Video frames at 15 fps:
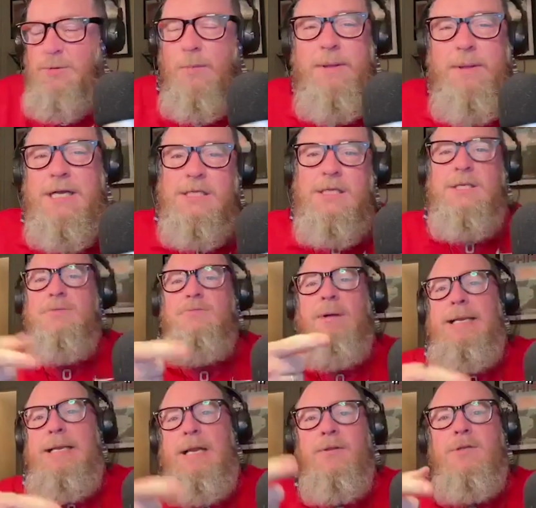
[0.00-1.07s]
one because this is
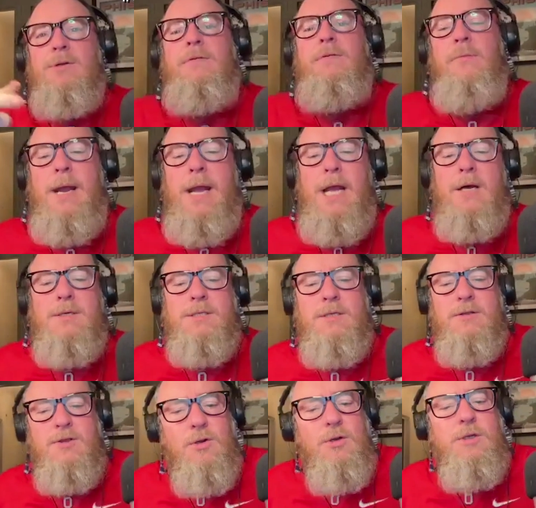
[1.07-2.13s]
right down the street from my house.
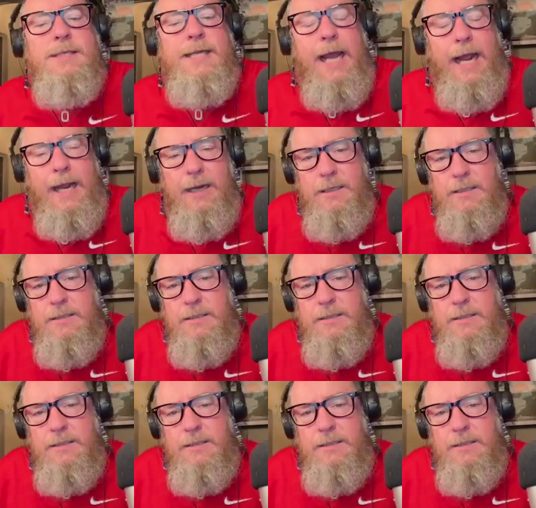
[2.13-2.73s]
Thursday.